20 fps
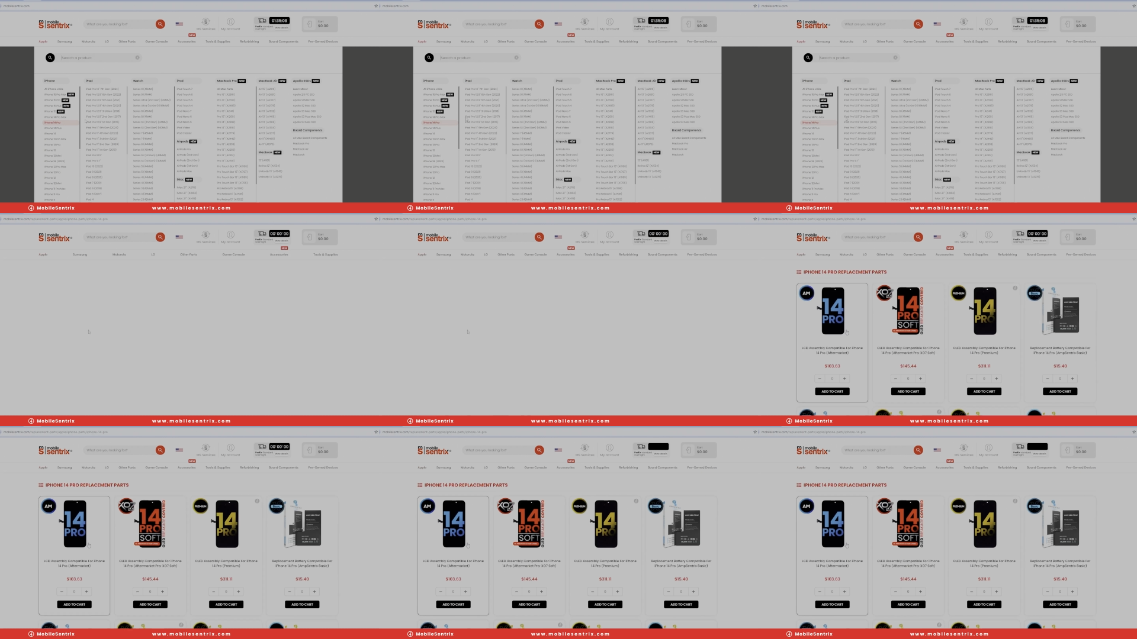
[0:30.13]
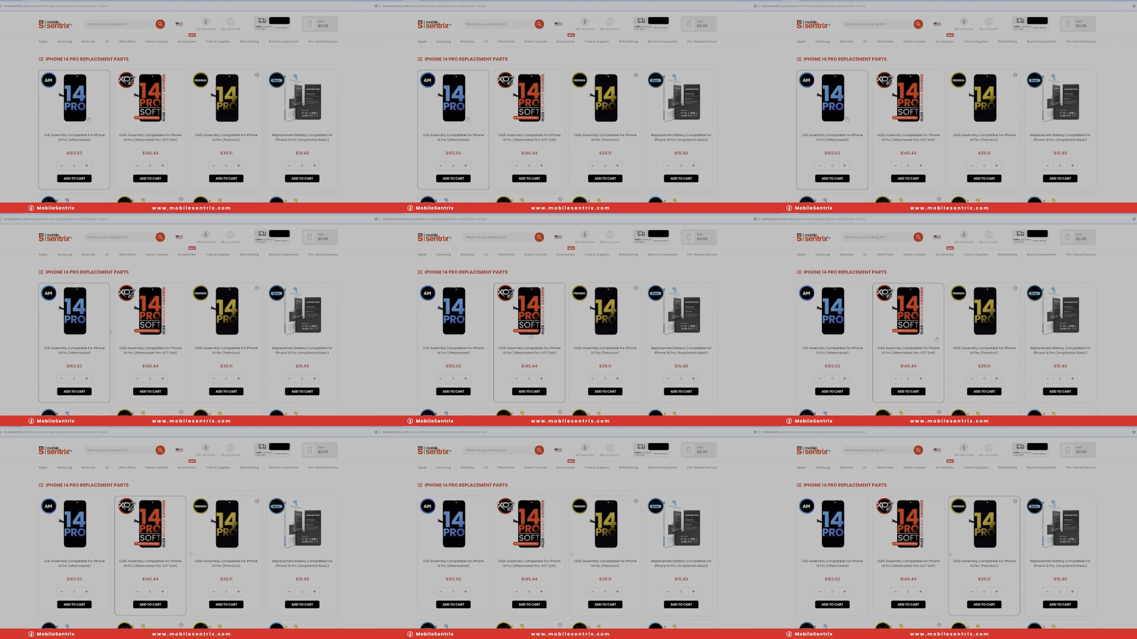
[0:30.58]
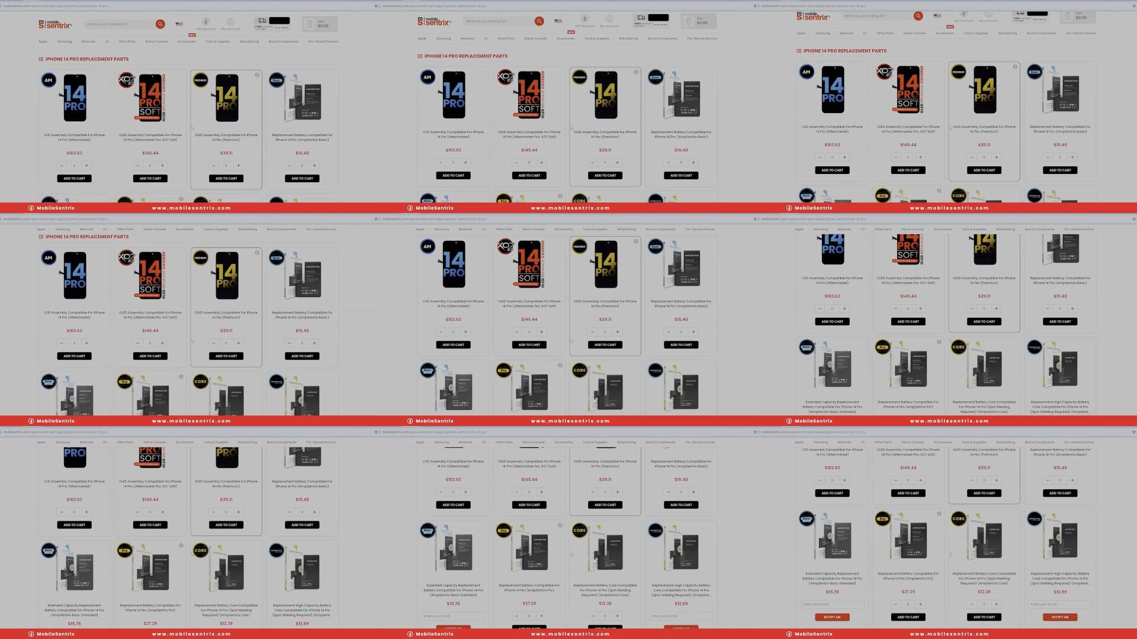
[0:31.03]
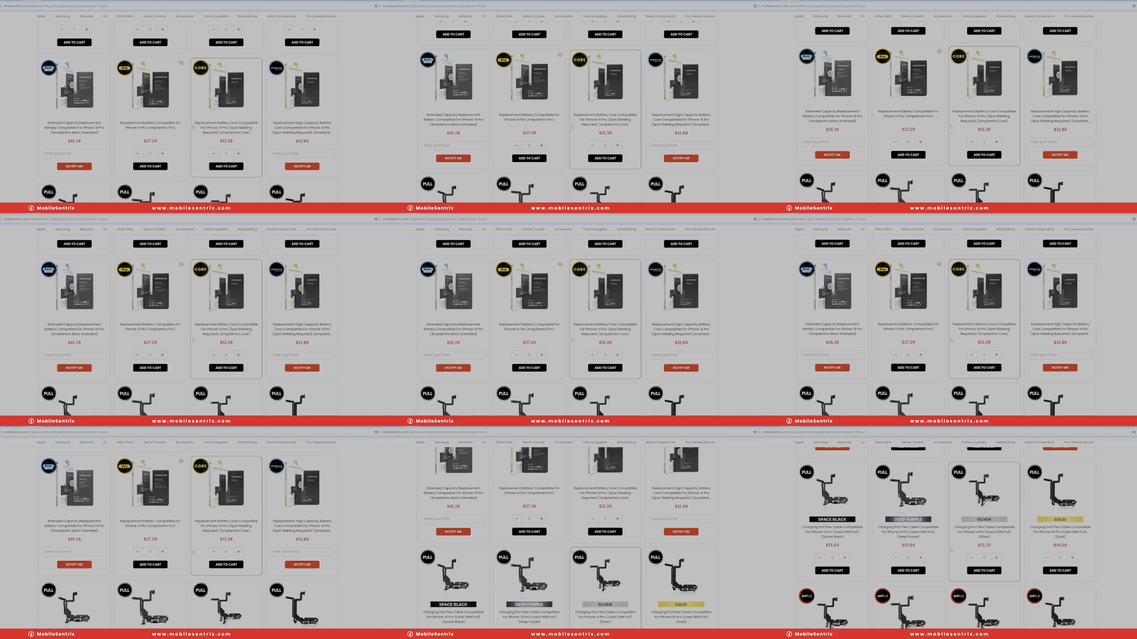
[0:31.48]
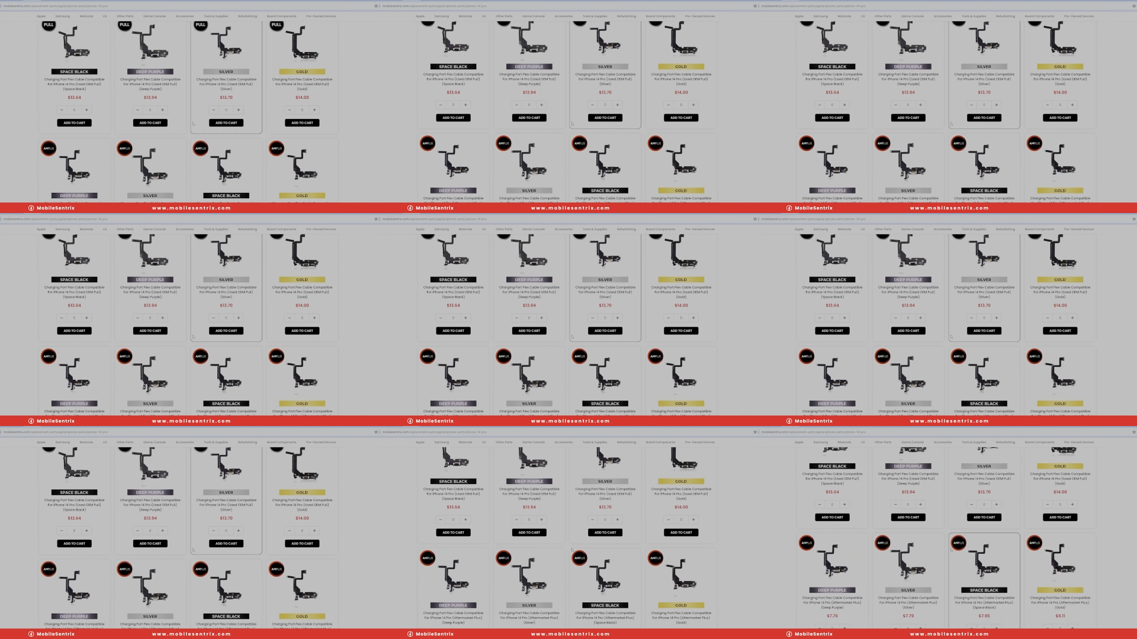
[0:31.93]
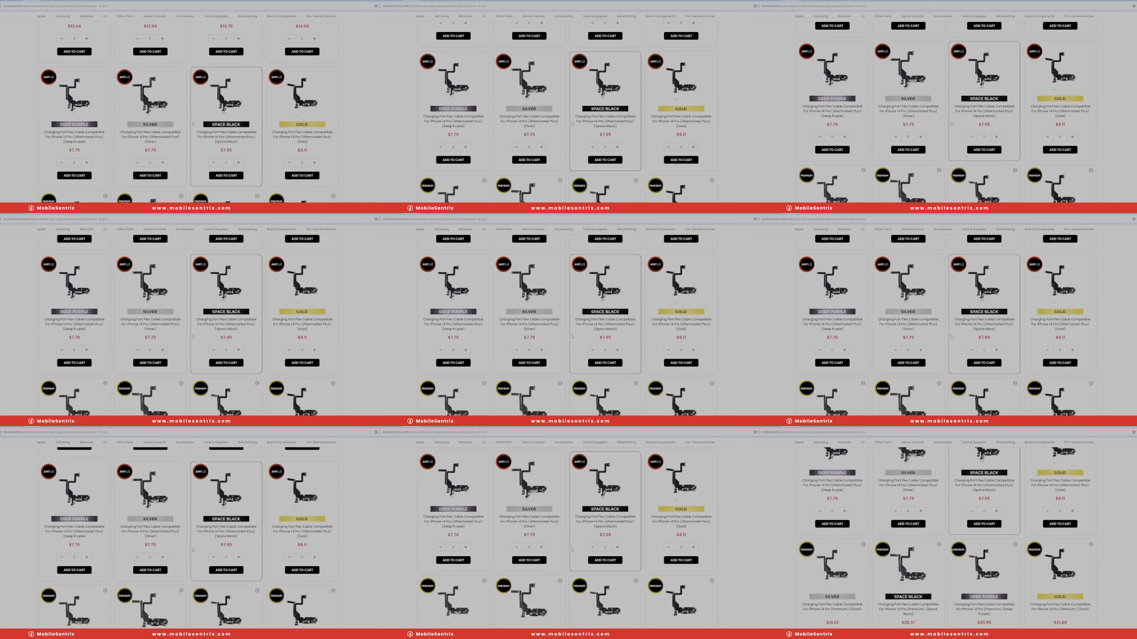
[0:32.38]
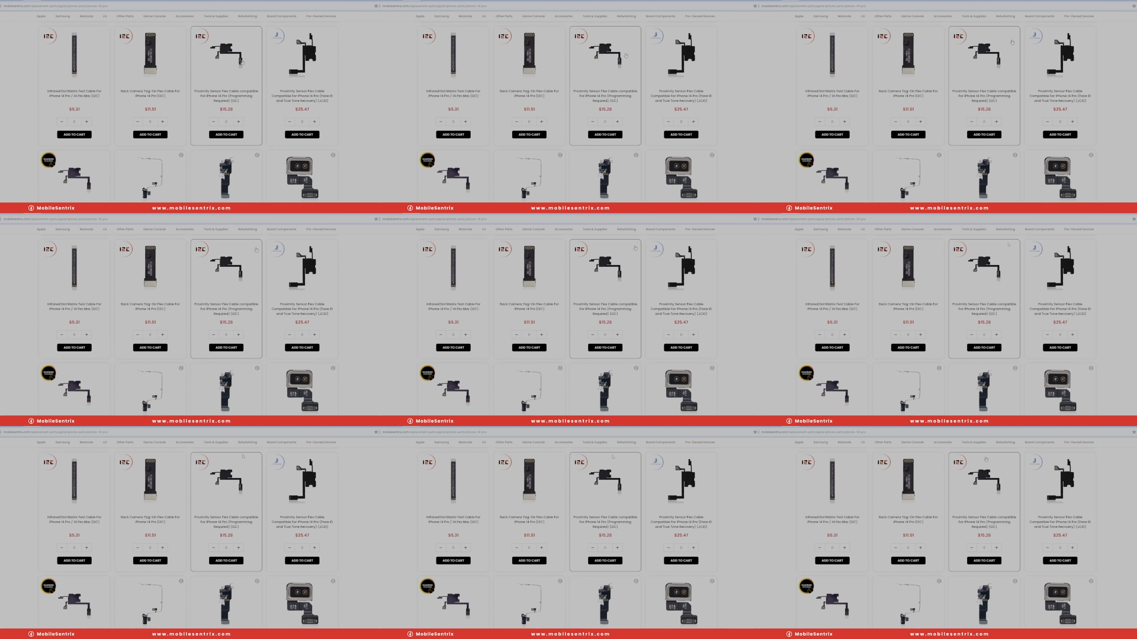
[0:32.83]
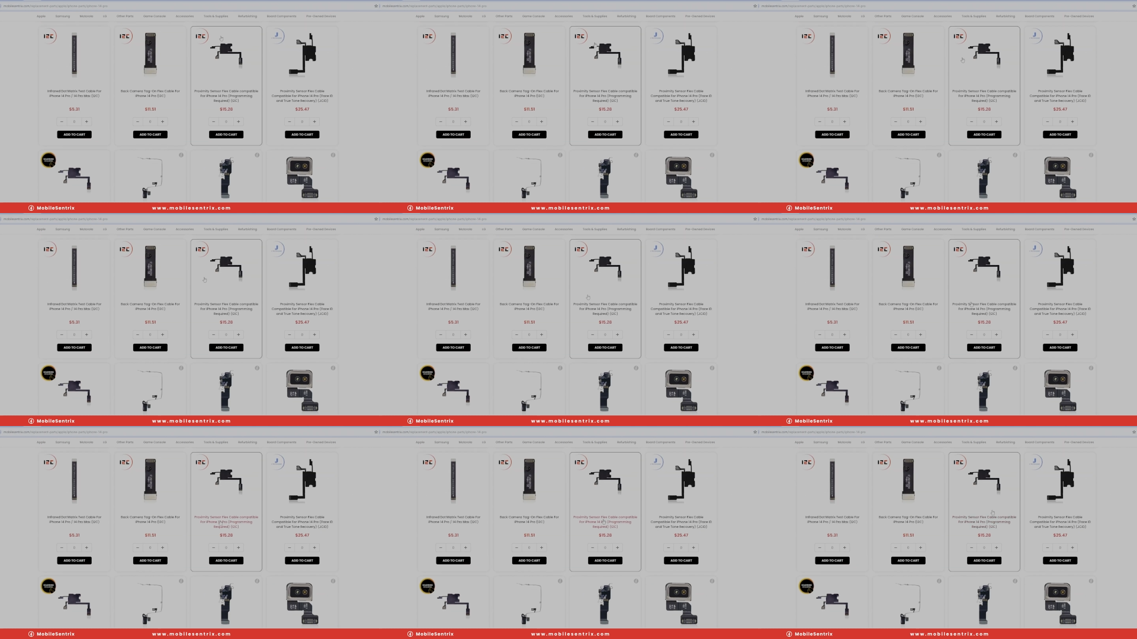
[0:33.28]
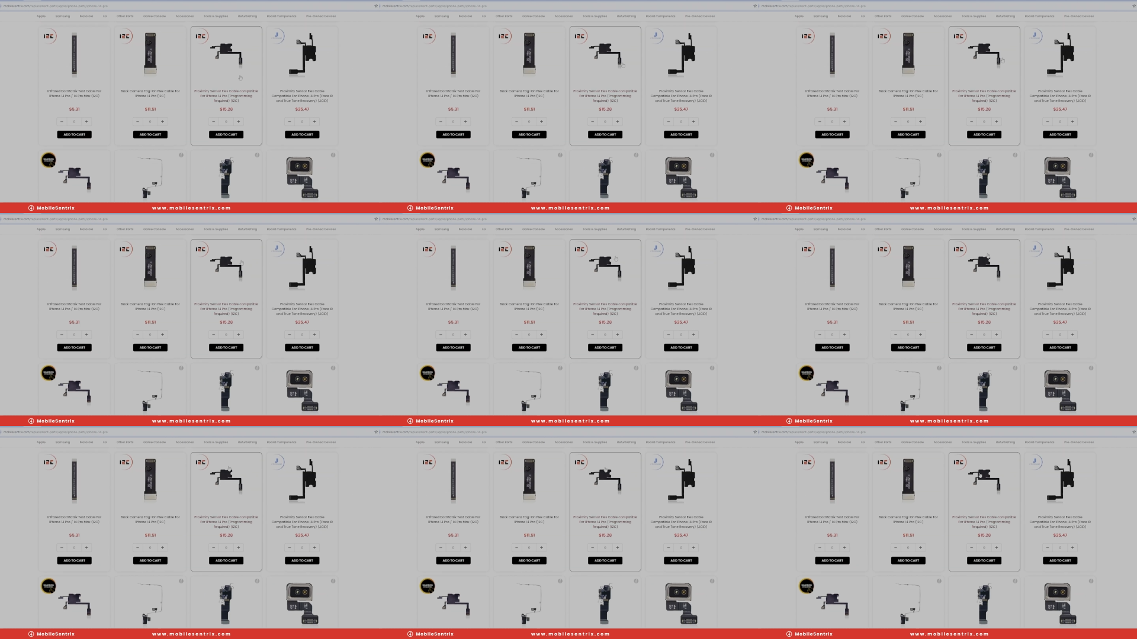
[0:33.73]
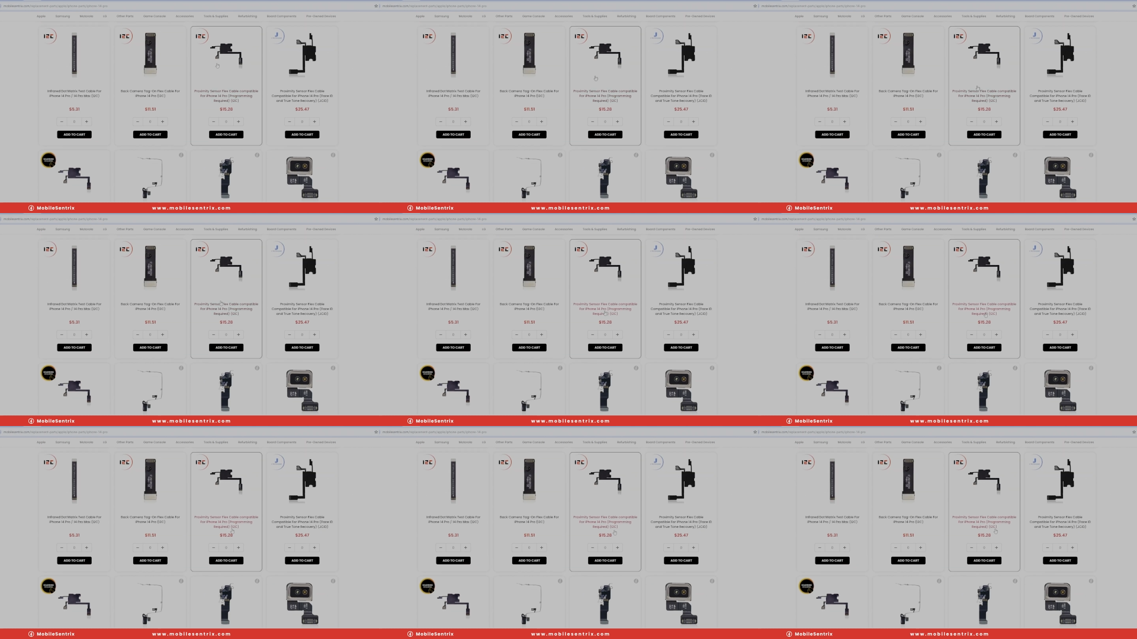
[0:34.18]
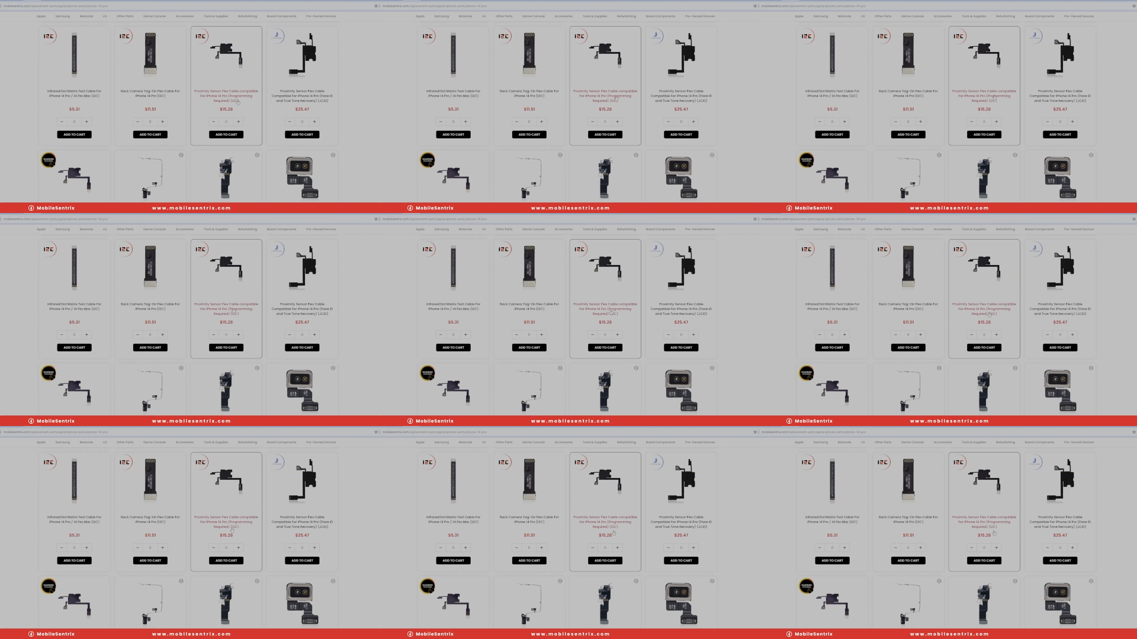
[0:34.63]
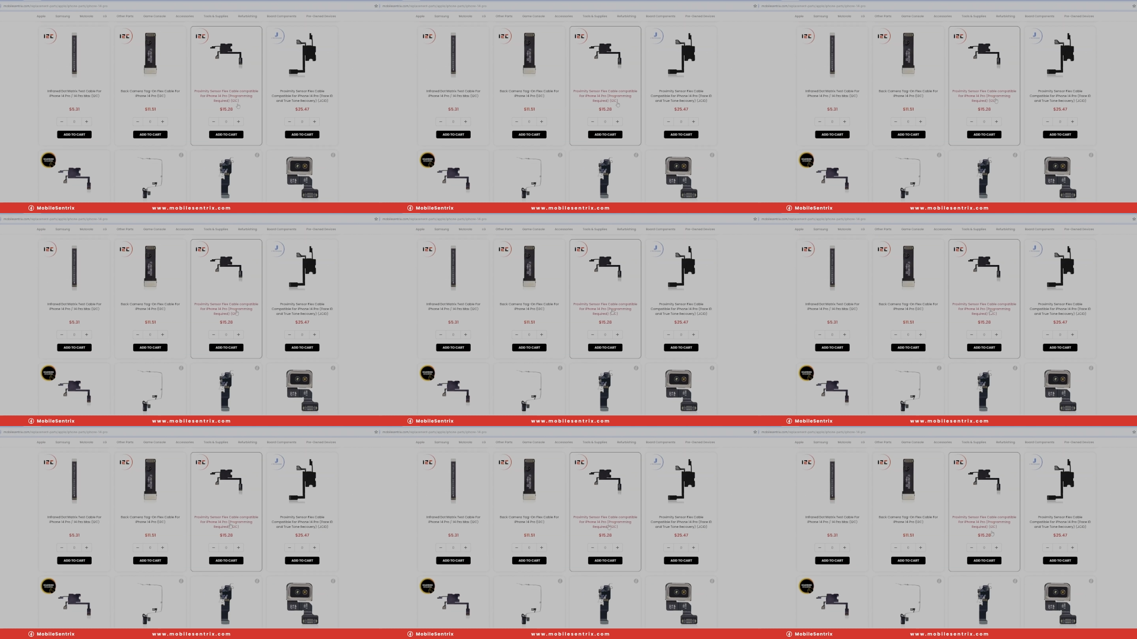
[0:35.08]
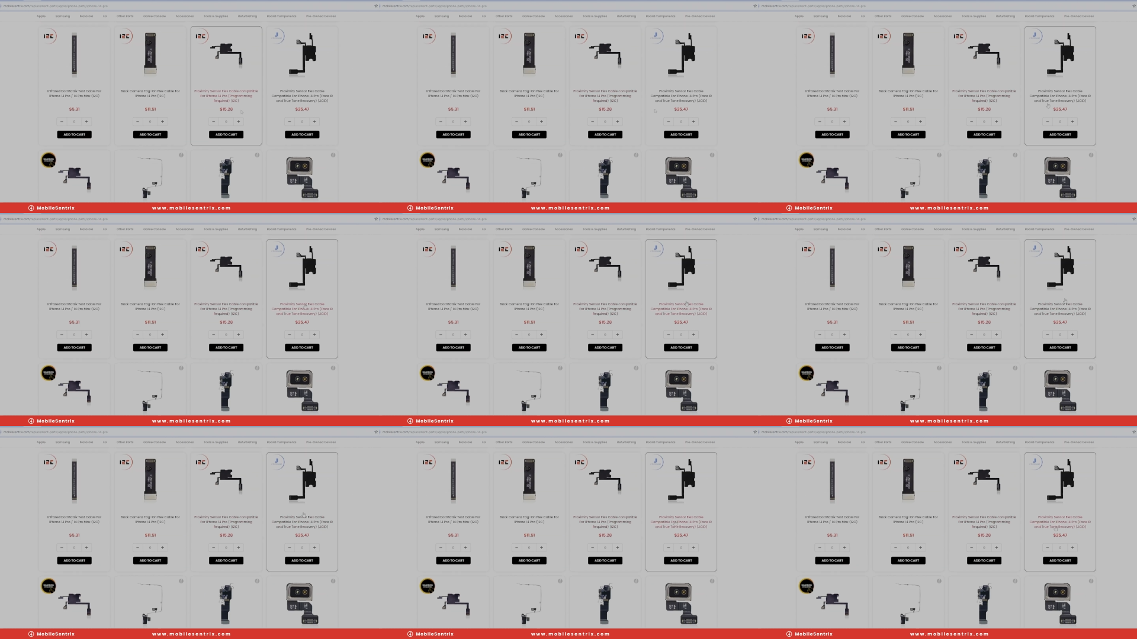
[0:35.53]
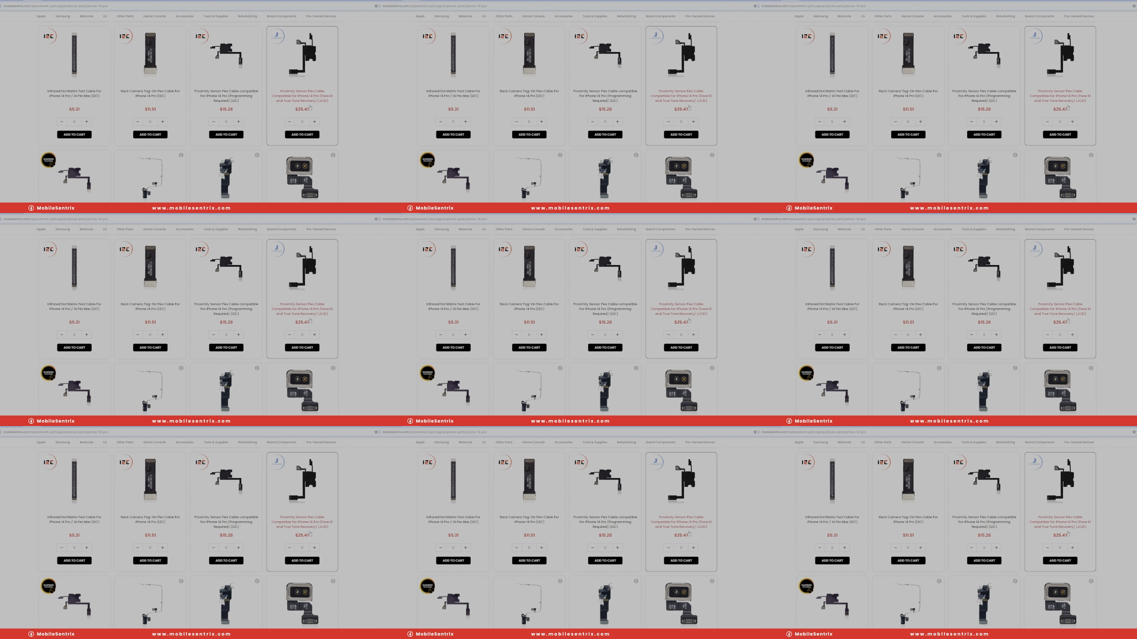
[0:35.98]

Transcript: [unreadable: no face in view]